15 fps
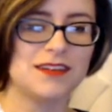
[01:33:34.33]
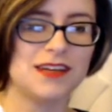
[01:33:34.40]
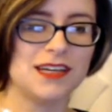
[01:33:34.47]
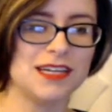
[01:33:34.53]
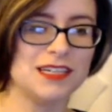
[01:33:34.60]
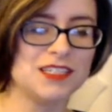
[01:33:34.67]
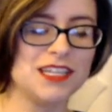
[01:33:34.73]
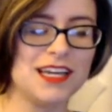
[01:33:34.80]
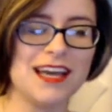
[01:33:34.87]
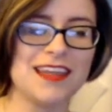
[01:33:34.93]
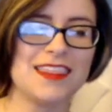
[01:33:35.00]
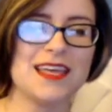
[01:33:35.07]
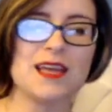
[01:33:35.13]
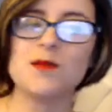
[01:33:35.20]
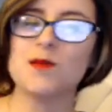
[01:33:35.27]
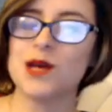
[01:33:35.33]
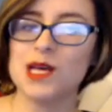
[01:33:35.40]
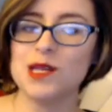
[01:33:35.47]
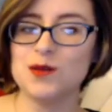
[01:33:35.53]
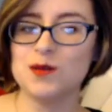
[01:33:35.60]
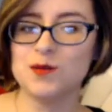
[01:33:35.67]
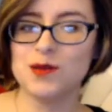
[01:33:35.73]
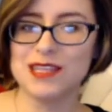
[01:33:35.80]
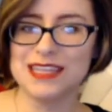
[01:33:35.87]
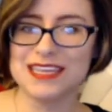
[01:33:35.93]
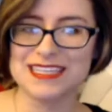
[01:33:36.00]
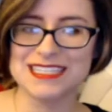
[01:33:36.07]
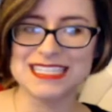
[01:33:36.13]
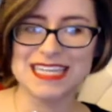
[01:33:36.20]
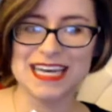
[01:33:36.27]
Actually, I think mine would be the
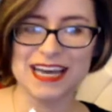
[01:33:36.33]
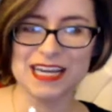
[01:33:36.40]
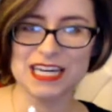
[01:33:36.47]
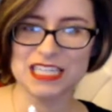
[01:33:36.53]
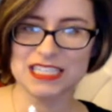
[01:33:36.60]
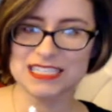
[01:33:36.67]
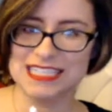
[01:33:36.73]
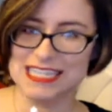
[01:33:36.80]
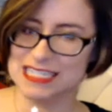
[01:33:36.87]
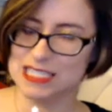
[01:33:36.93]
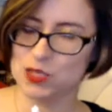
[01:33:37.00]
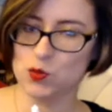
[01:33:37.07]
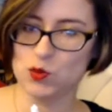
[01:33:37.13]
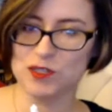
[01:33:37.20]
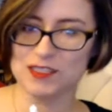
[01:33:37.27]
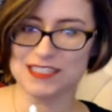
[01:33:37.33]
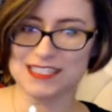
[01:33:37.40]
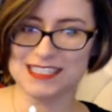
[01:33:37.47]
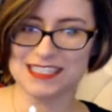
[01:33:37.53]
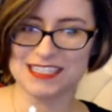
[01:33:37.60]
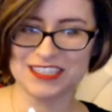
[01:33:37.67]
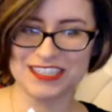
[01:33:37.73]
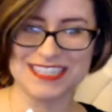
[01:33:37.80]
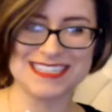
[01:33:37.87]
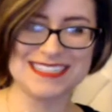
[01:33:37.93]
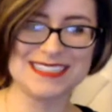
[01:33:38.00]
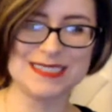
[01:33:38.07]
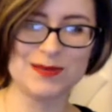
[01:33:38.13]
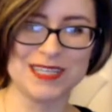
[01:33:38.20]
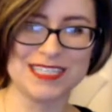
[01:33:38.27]
entire Discworld
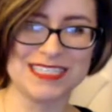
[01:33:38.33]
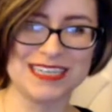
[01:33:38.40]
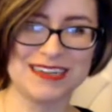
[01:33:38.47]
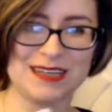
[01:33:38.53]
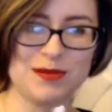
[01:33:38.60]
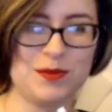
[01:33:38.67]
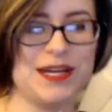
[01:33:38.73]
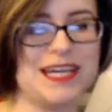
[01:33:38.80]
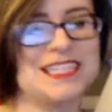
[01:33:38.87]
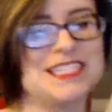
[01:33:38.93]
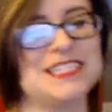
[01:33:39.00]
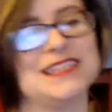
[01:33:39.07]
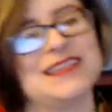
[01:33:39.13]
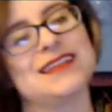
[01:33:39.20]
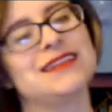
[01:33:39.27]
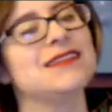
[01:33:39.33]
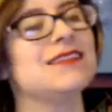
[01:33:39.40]
series by Terry Pratchett.